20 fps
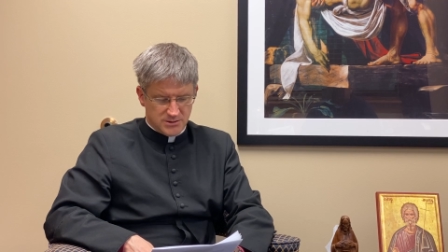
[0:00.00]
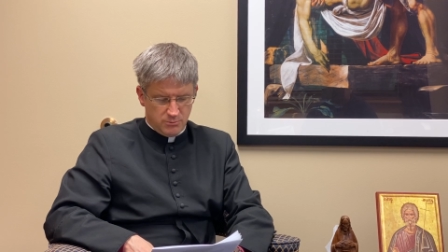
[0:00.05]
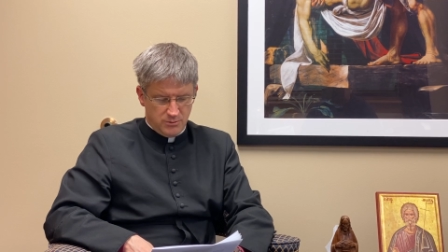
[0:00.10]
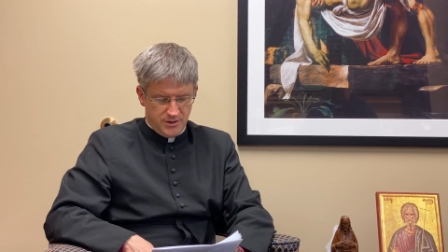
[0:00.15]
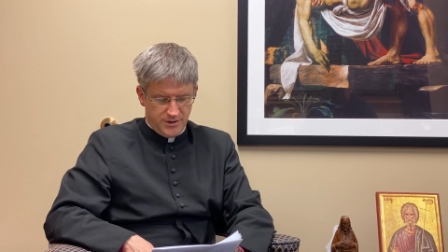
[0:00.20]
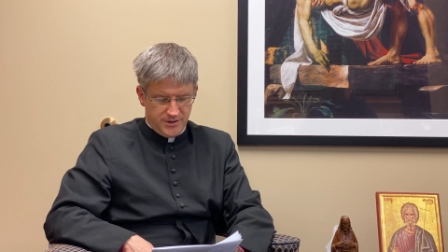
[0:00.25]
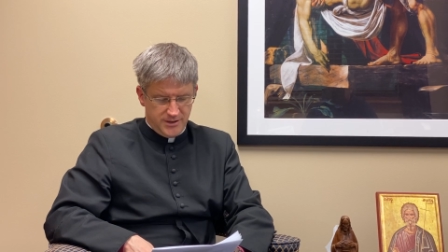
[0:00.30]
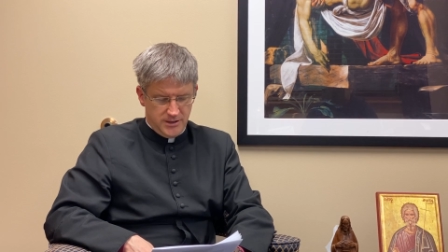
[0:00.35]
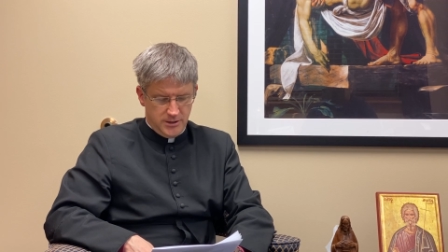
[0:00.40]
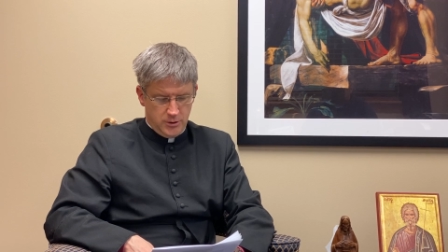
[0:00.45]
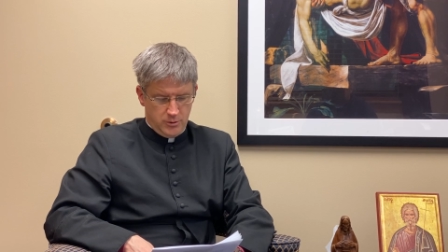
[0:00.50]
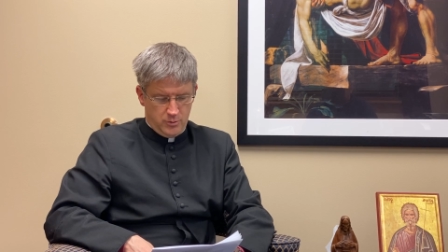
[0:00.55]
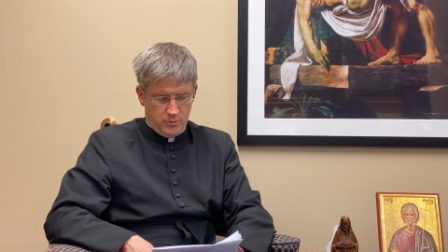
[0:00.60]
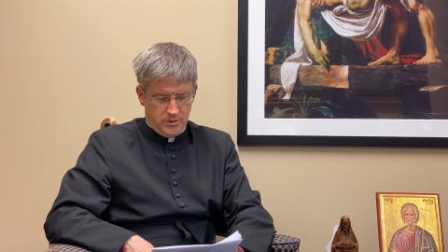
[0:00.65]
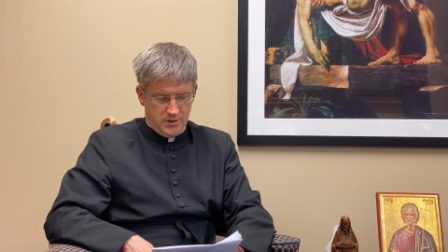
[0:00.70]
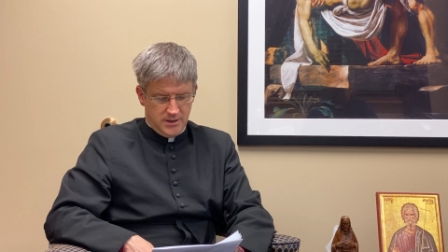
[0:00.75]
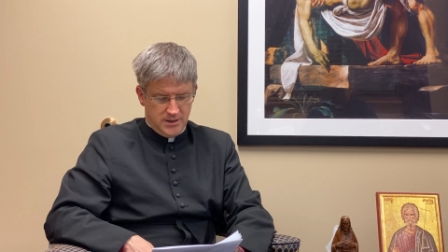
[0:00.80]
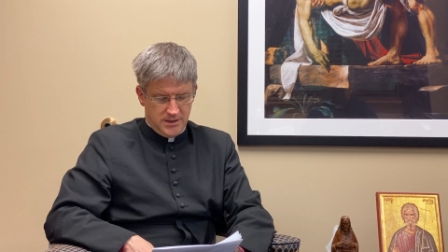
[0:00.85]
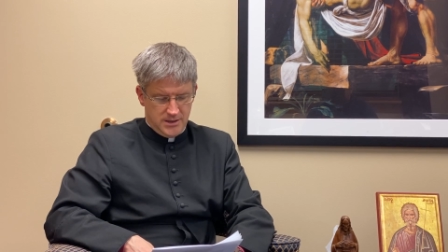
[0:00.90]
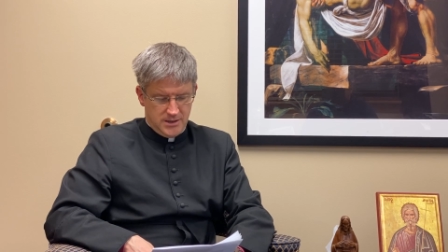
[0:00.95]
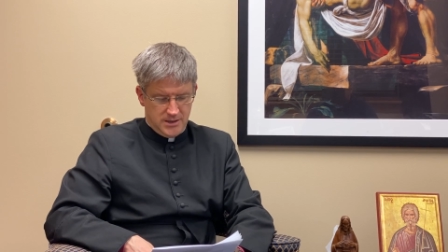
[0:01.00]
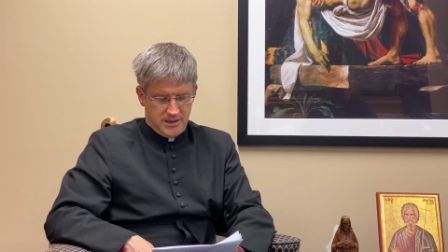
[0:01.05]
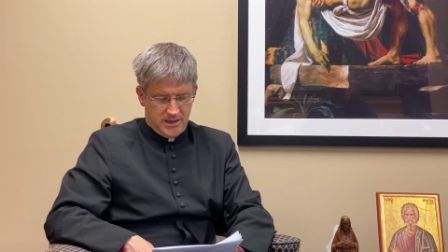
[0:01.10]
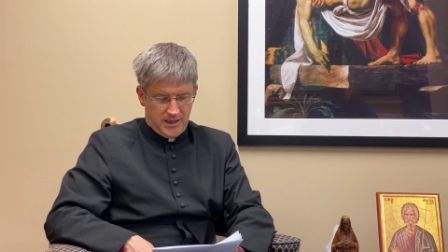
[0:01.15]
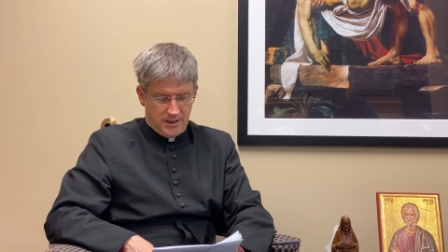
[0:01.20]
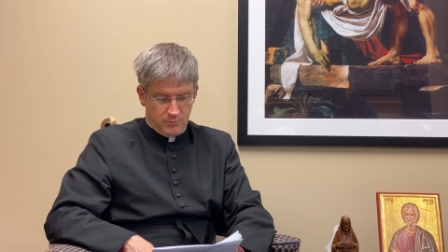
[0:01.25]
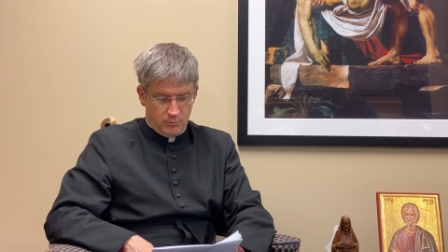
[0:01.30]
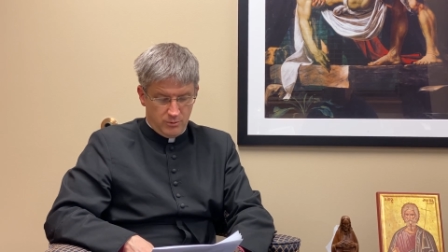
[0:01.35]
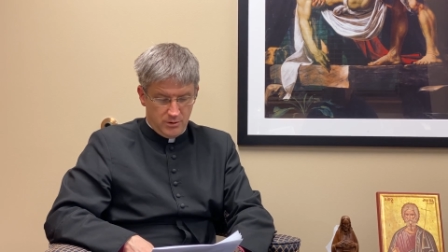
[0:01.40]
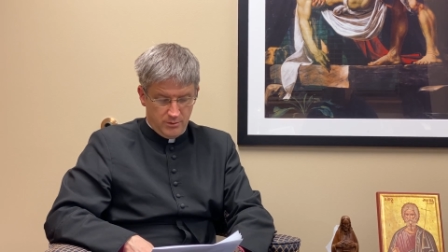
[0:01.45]
with you
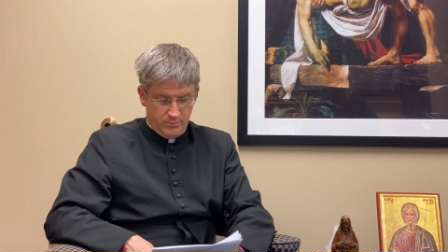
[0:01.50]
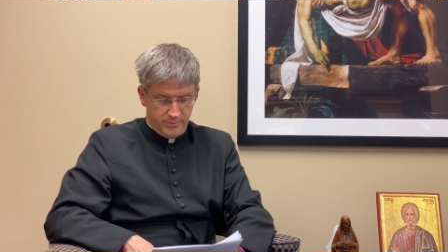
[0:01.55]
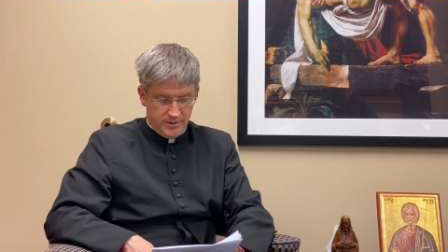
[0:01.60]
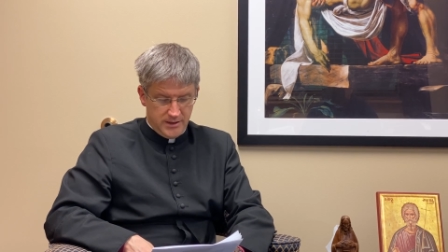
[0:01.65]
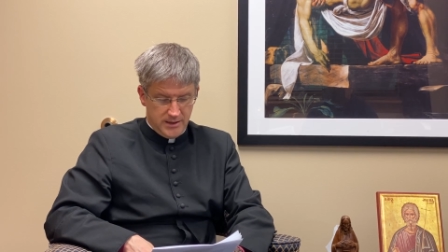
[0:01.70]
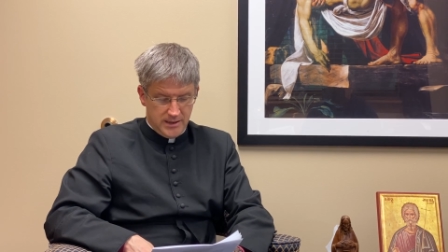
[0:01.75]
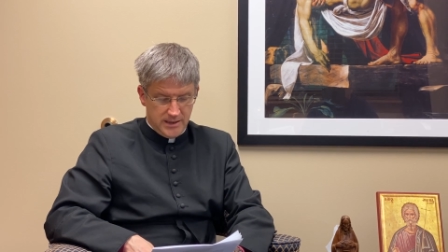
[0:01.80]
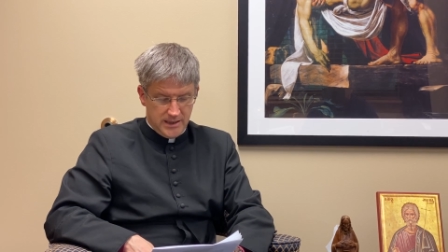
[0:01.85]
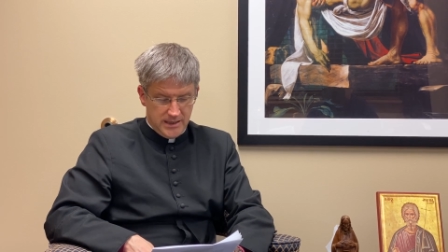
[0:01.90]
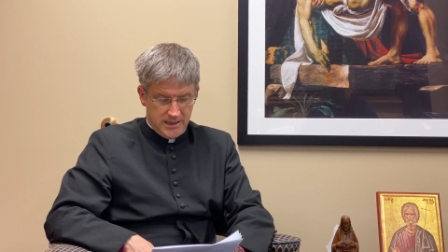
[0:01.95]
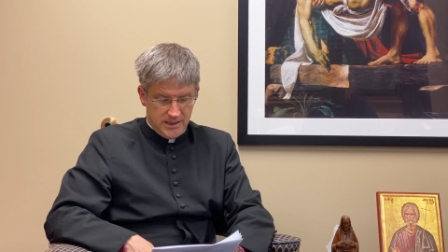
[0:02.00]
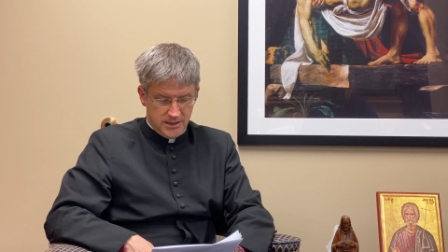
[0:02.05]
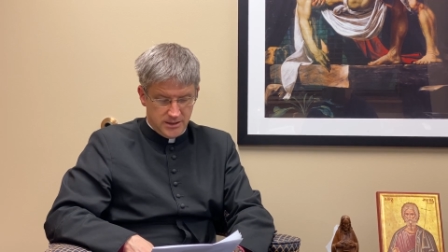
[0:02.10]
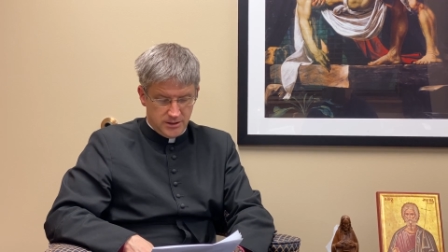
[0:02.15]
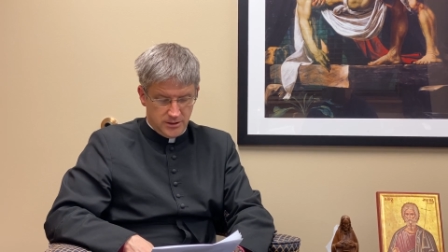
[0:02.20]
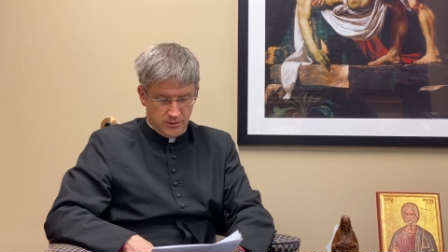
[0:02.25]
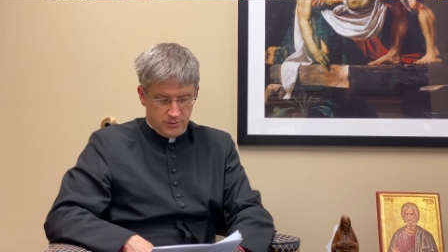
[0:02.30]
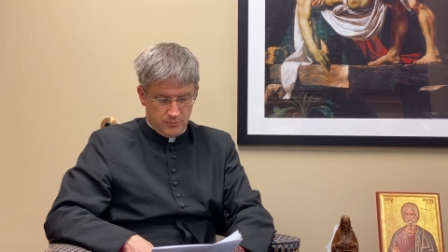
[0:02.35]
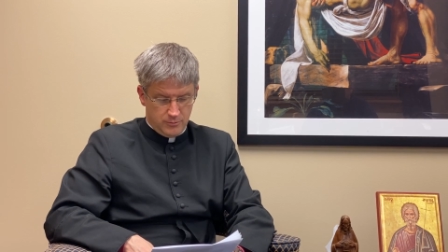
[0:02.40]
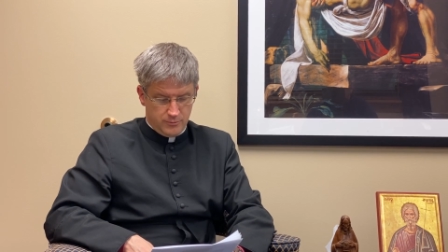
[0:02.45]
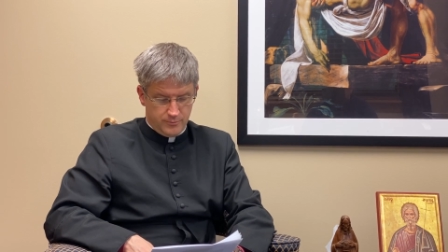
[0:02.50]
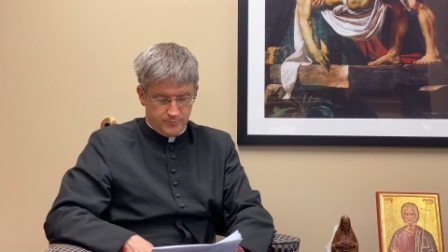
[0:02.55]
and will be in you.